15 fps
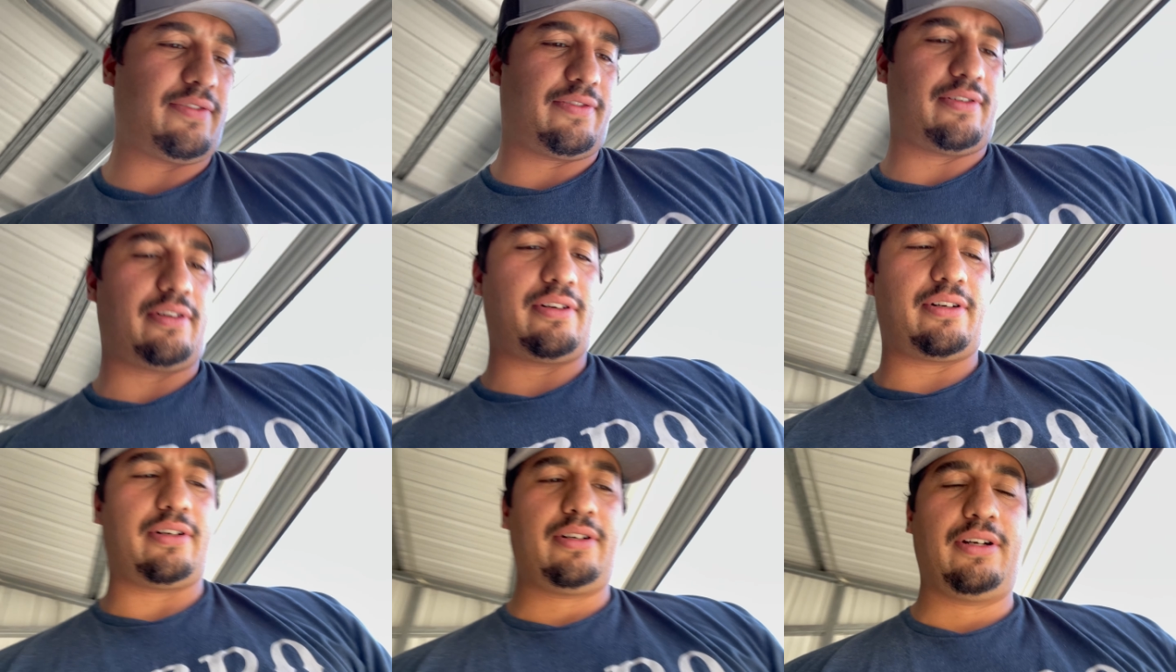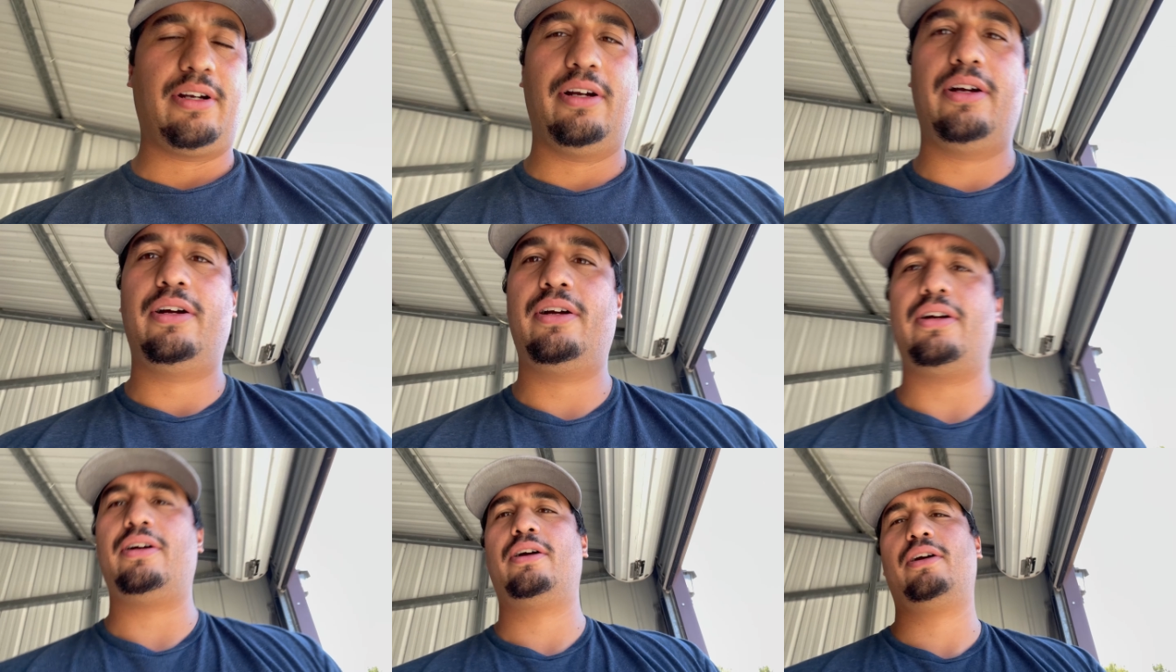for
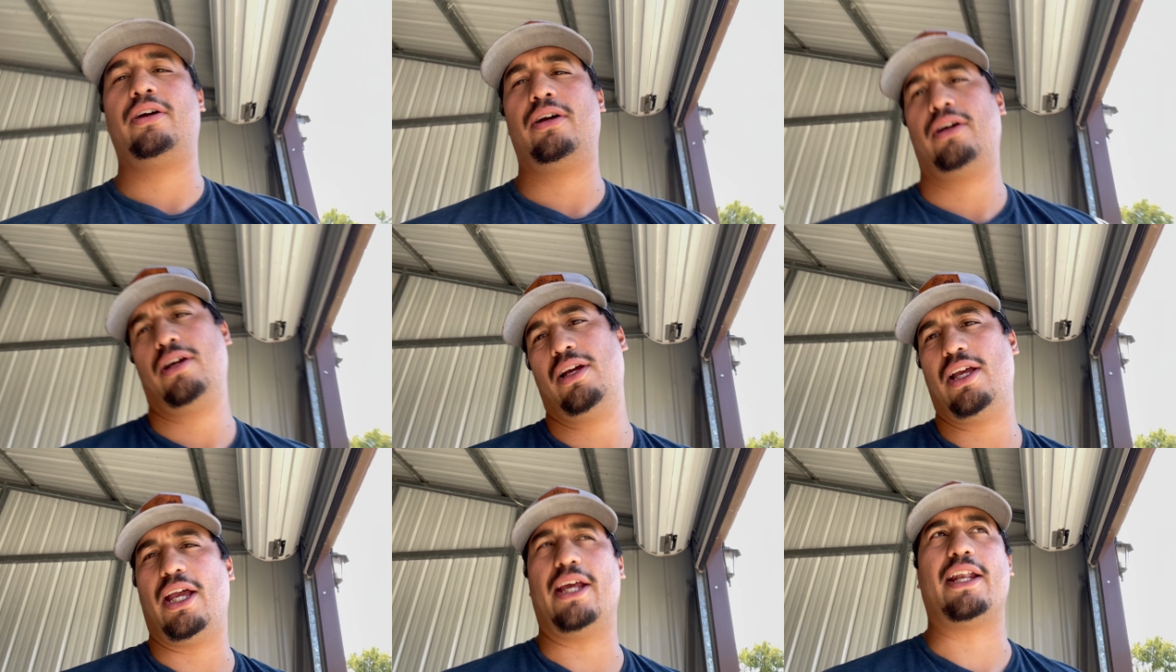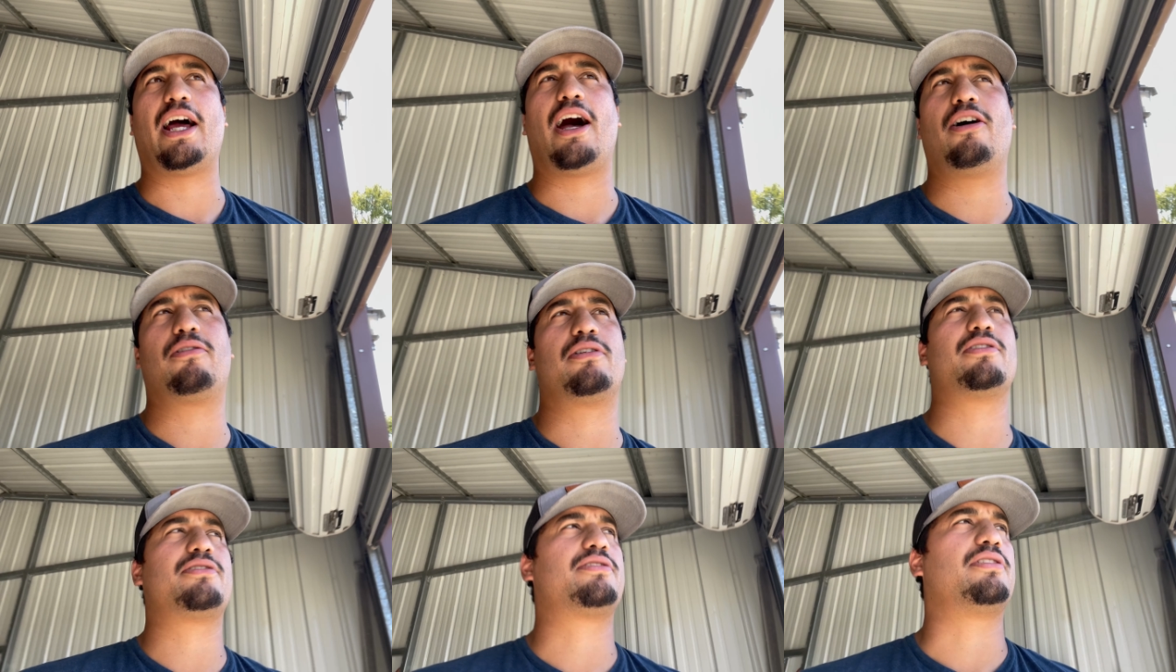an
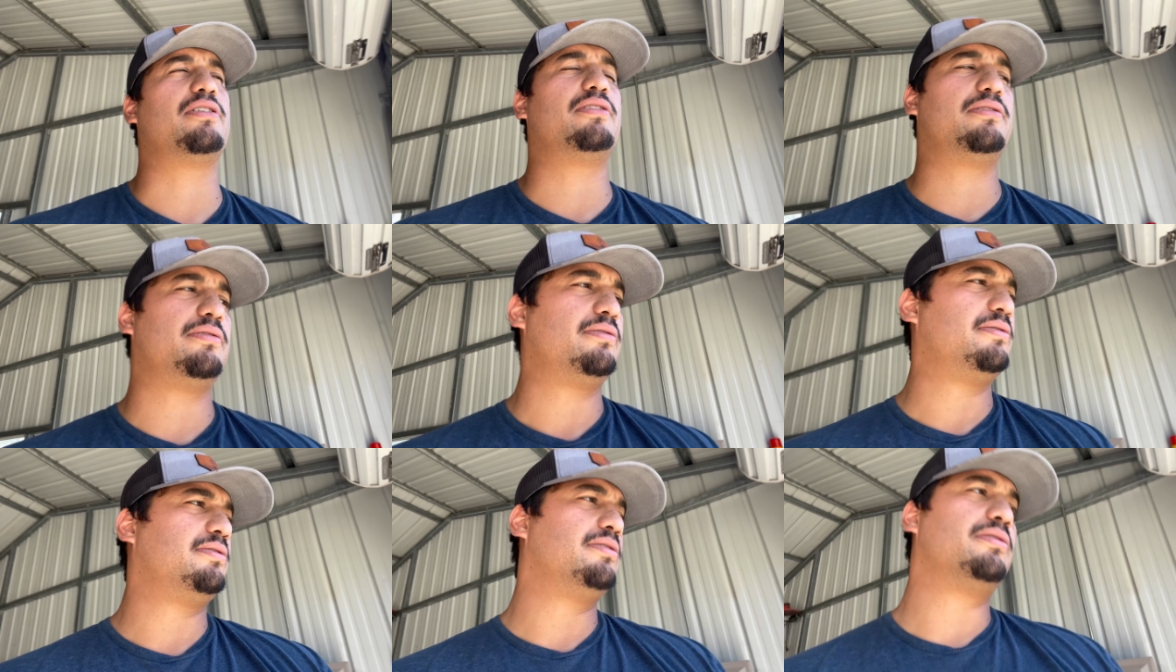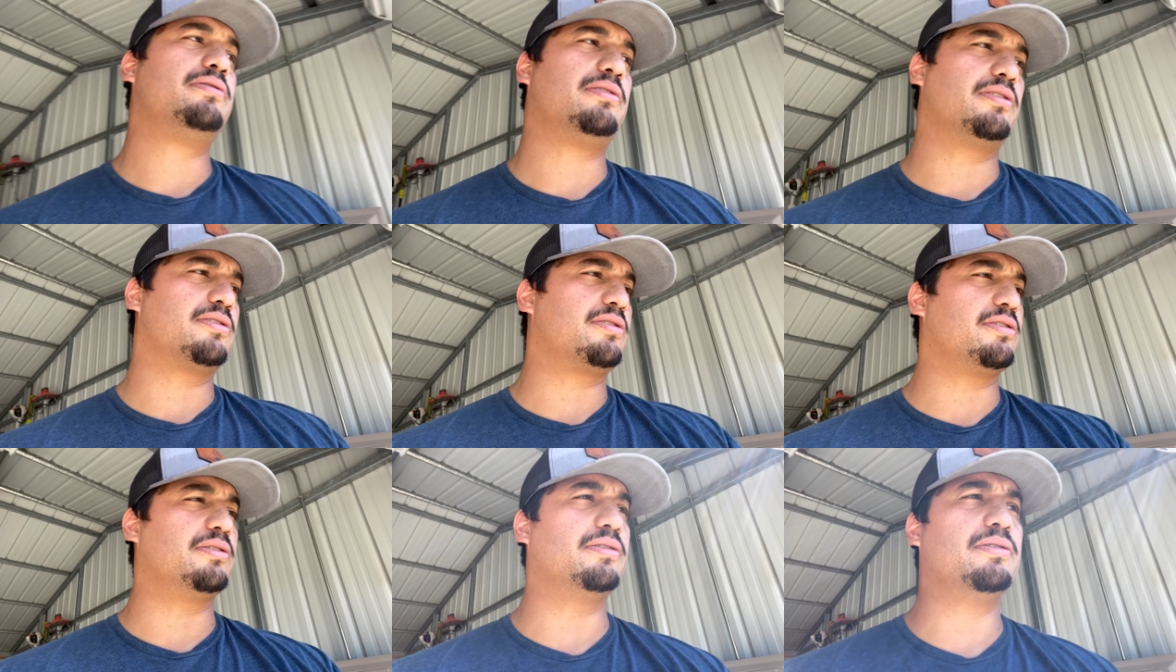hour or so, or
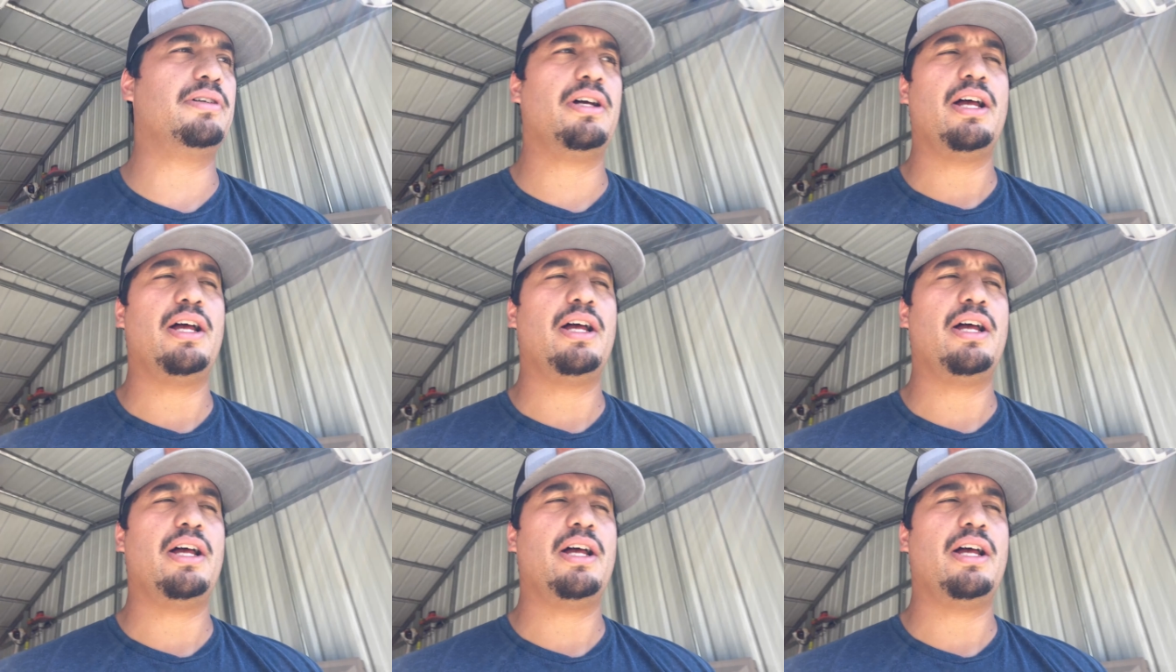two.